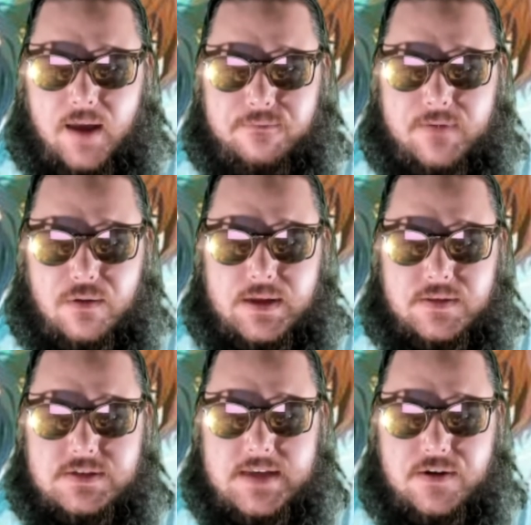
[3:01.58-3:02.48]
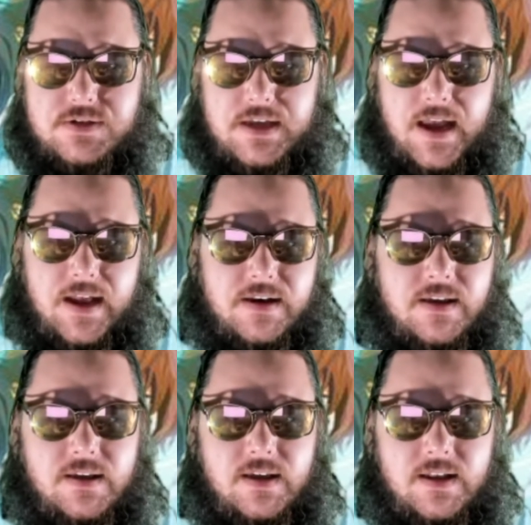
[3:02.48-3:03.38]
fell down the stairs again.
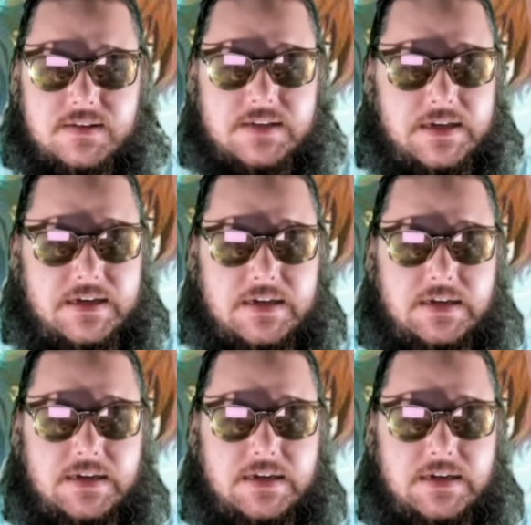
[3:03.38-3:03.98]
It's like,